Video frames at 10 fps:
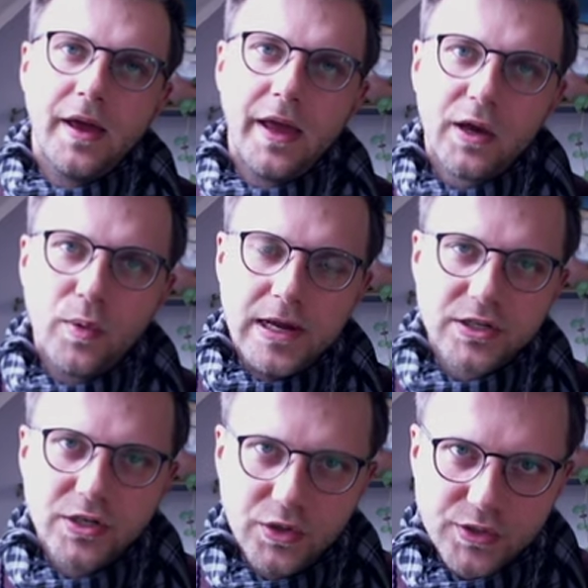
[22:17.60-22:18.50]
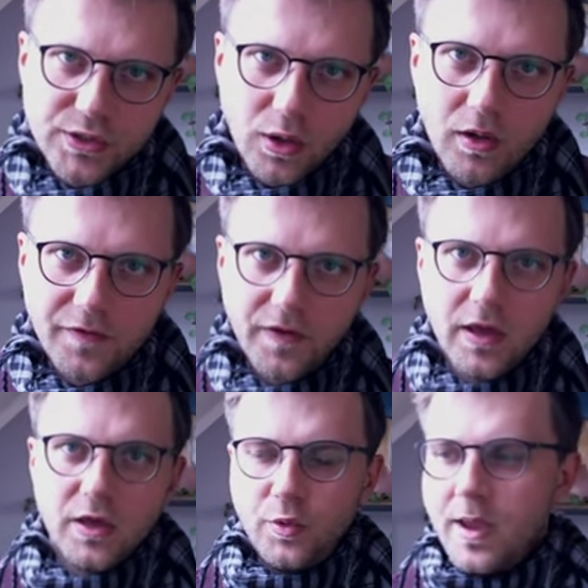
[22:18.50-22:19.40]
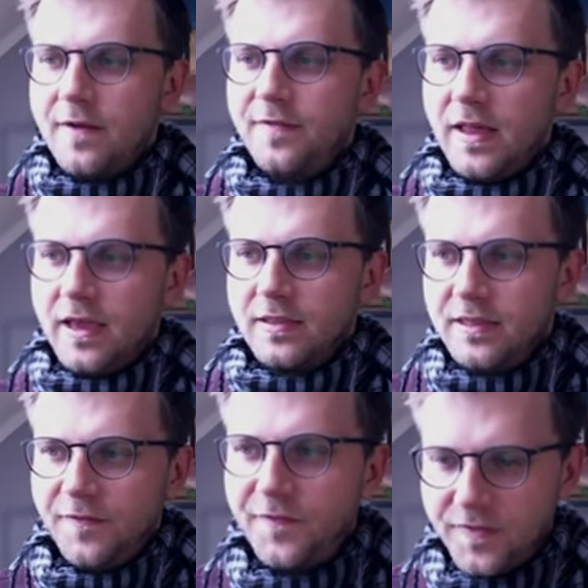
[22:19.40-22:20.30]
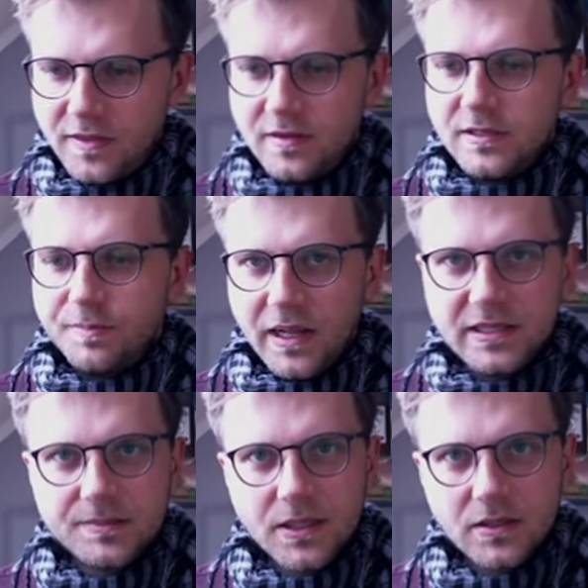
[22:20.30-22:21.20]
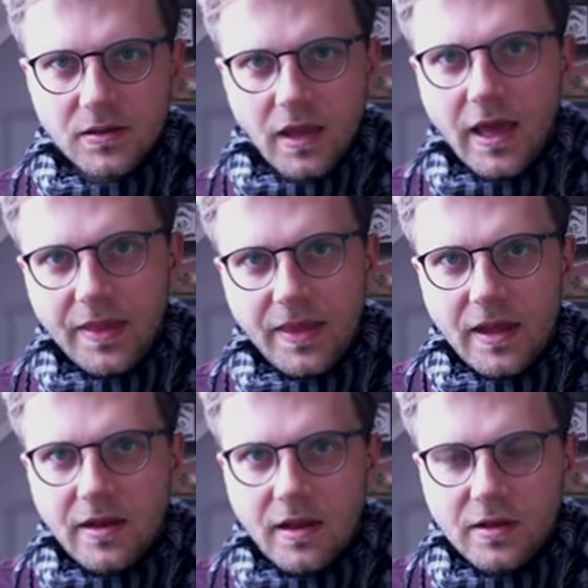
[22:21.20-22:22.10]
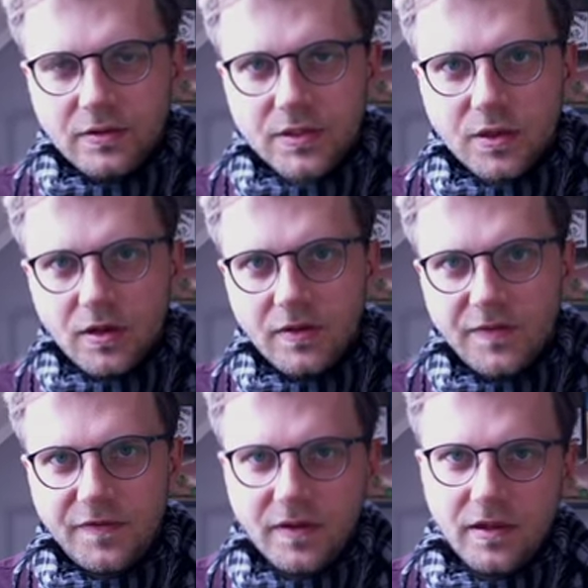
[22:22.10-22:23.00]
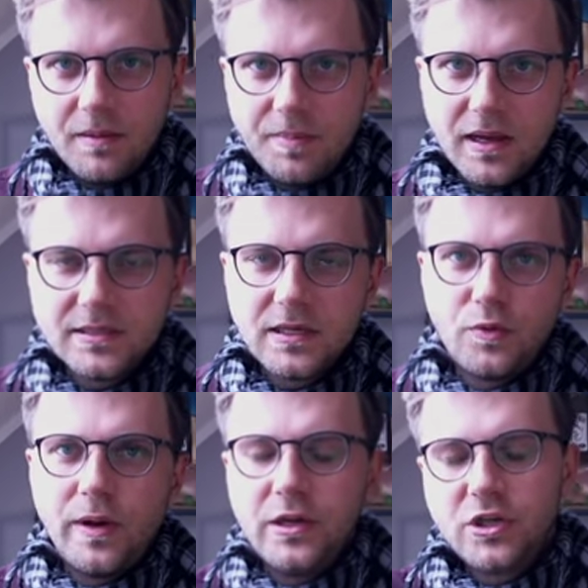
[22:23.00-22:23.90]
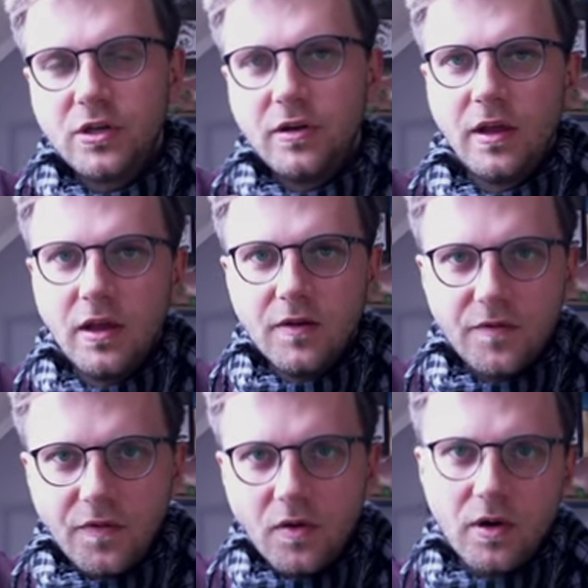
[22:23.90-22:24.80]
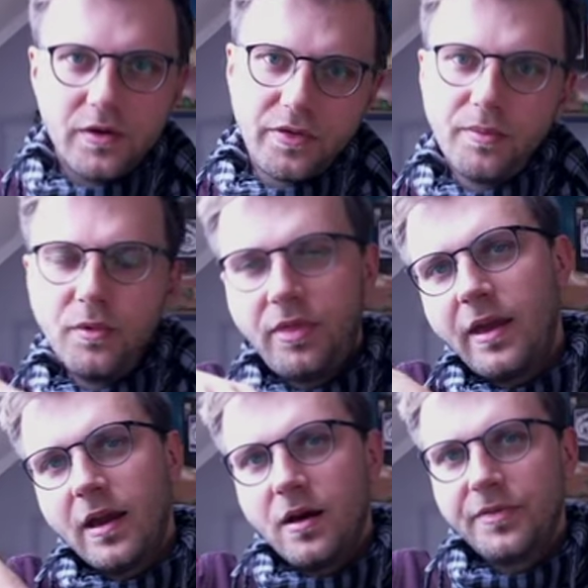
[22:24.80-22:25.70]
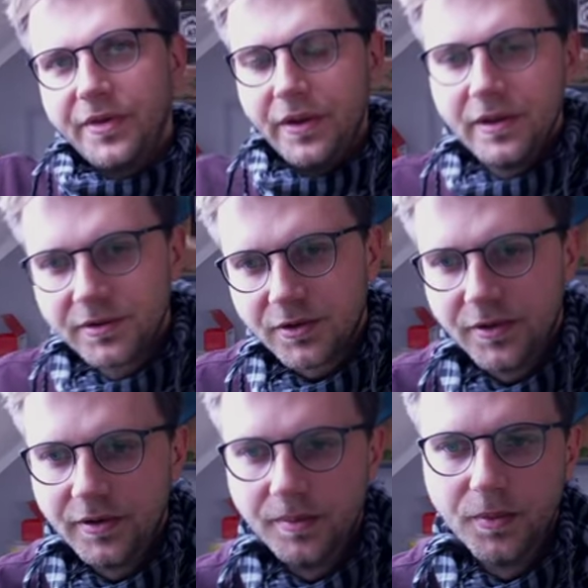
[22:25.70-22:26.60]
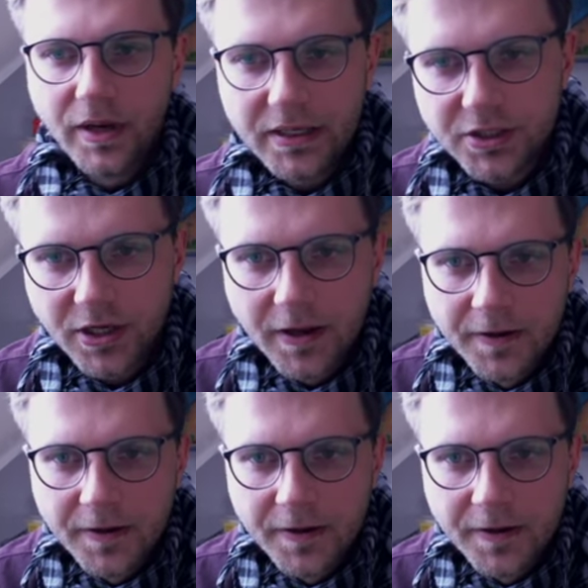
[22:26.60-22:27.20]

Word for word: equation you solve. We have like a displacement and then you solve a Laplace equation for smoothing out internal mesh